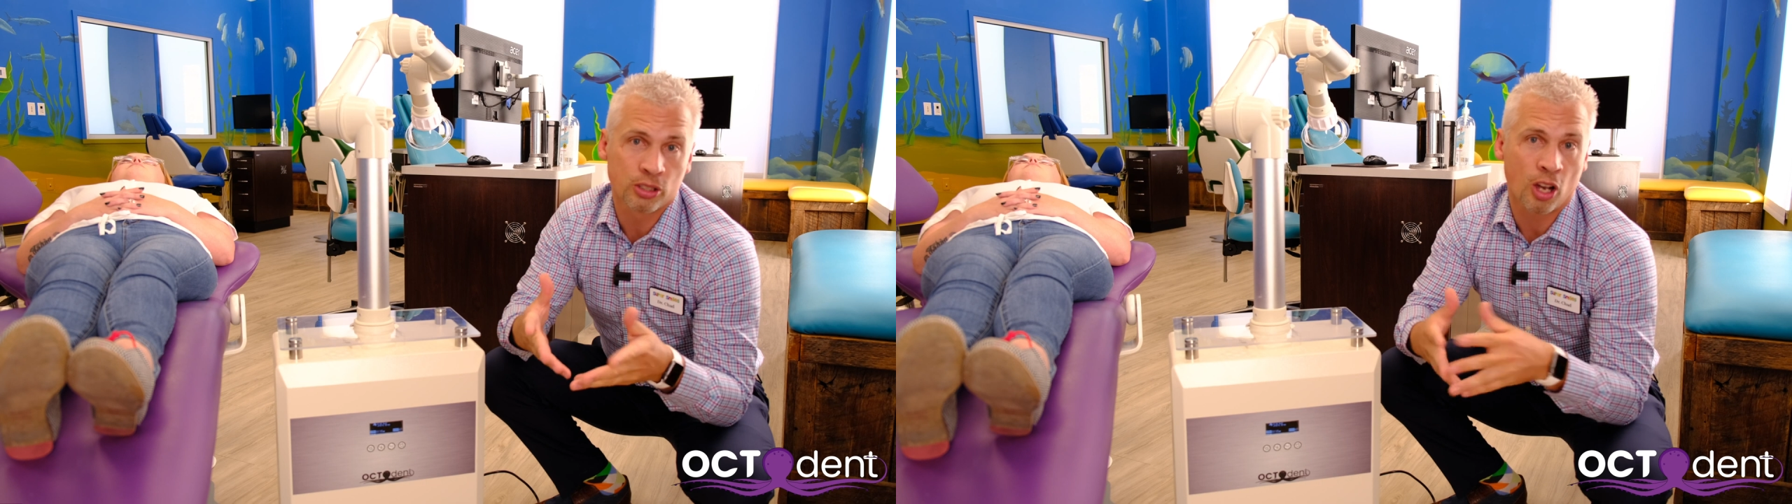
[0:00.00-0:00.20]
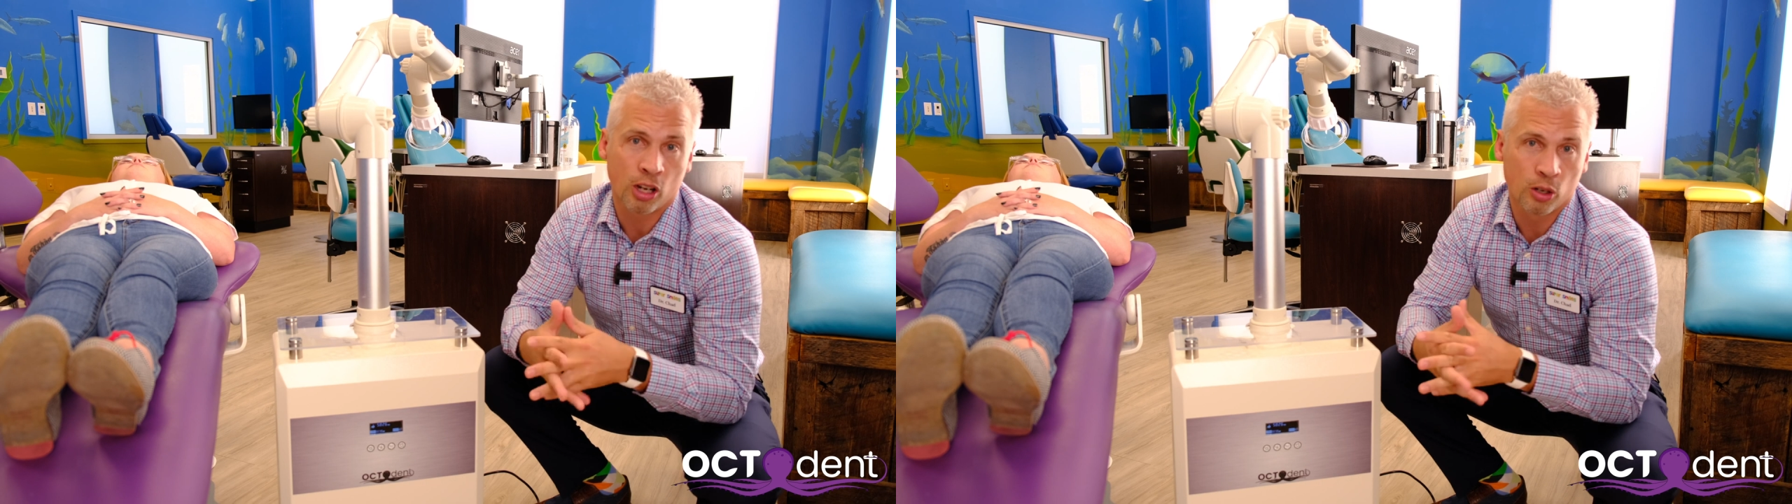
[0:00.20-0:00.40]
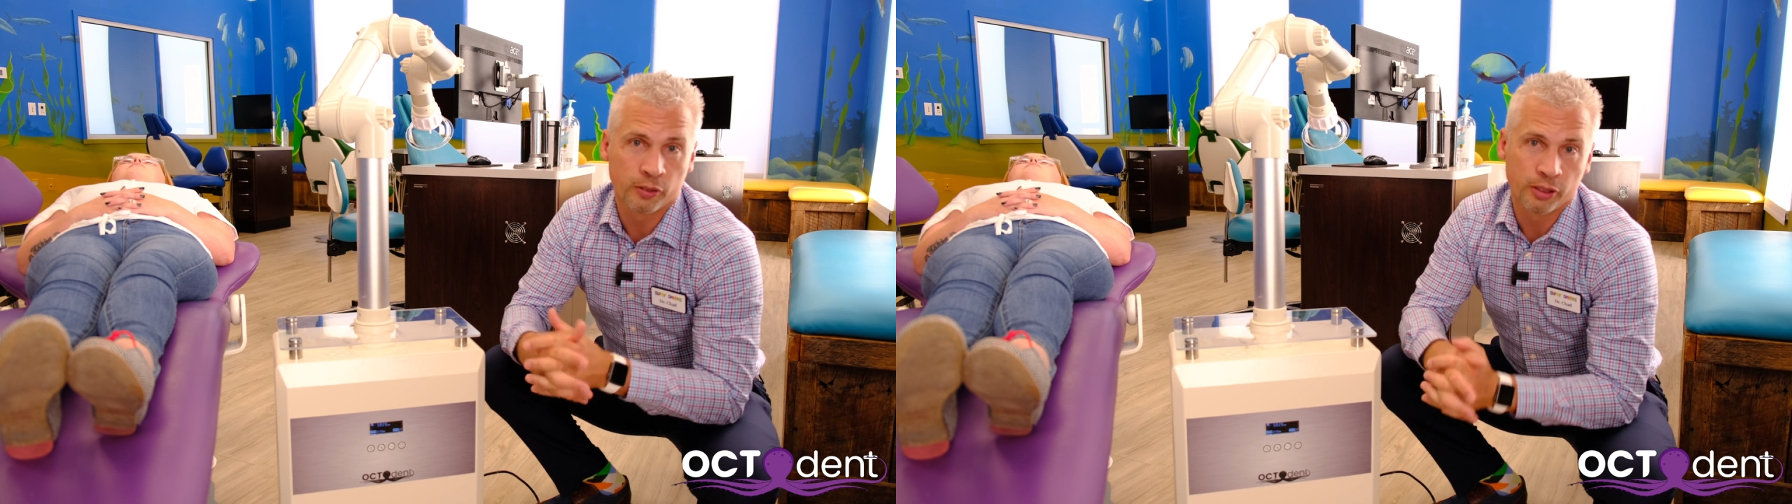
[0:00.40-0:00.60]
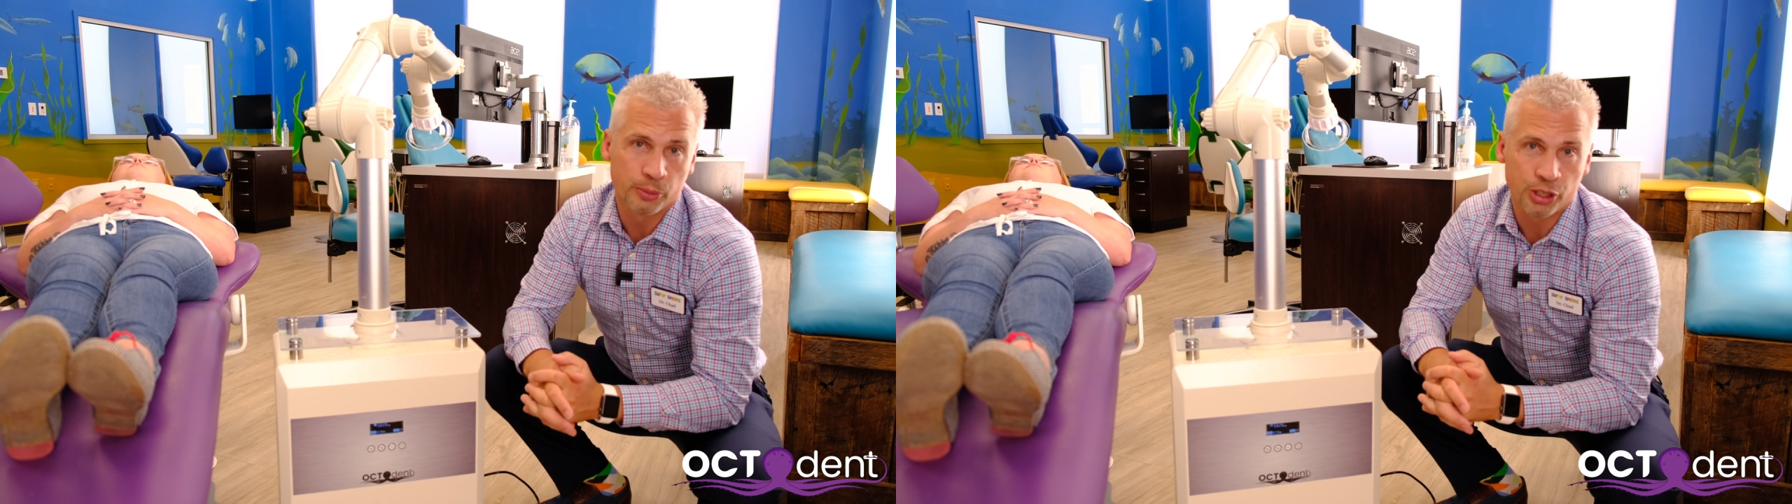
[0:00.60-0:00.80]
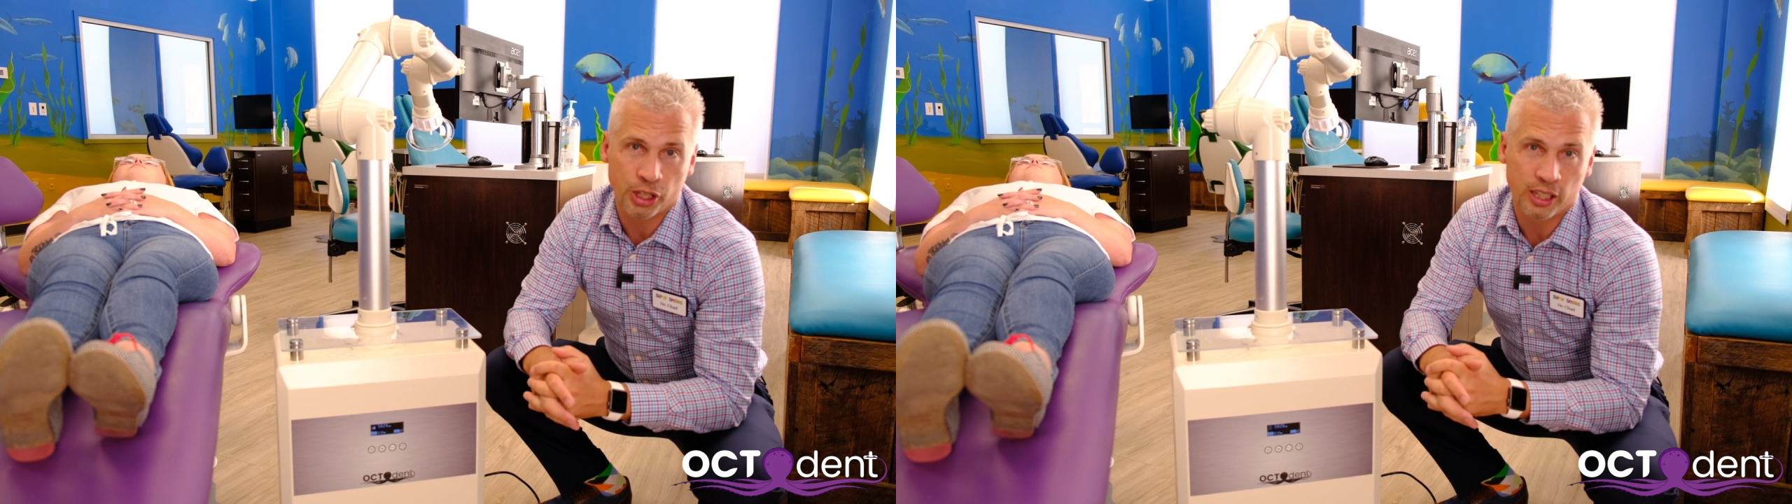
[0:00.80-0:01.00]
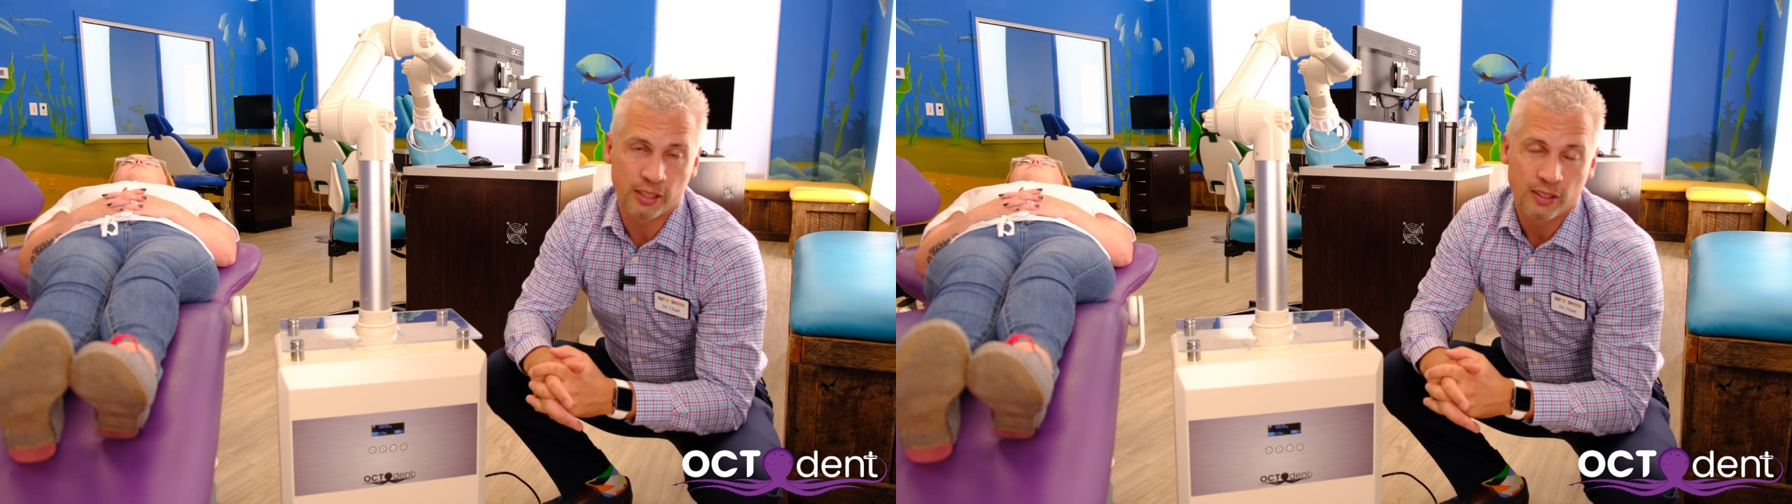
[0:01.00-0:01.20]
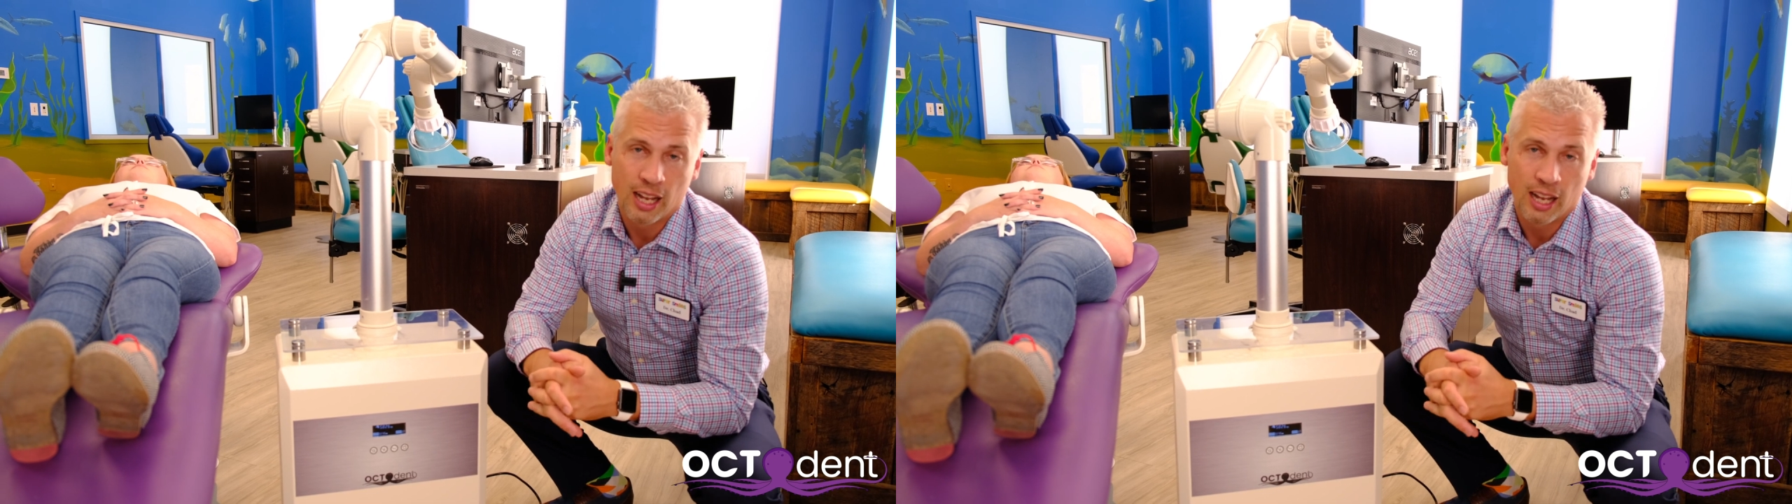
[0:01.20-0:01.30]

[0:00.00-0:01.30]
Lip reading: talk over the machine